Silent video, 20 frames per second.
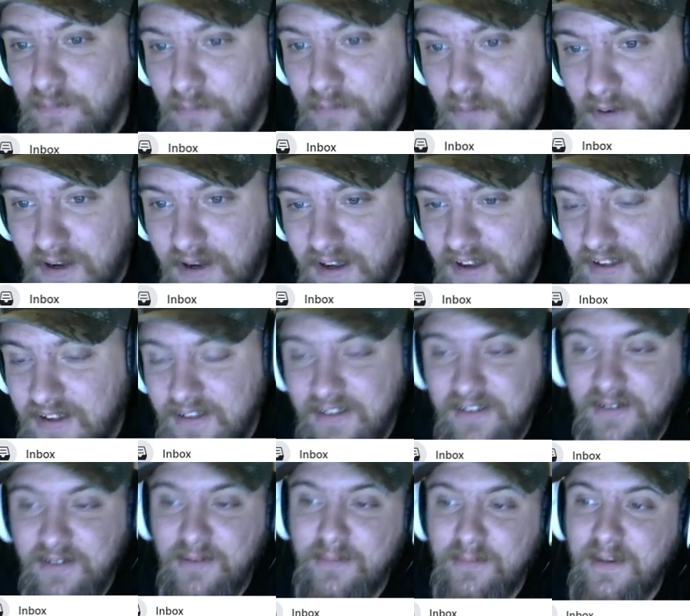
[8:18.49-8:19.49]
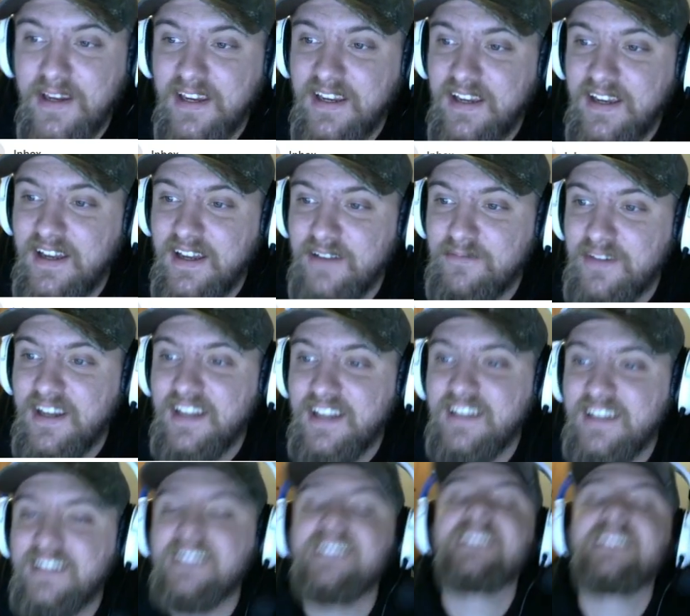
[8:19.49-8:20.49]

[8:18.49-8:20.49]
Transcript: Wow. Oh my god, man.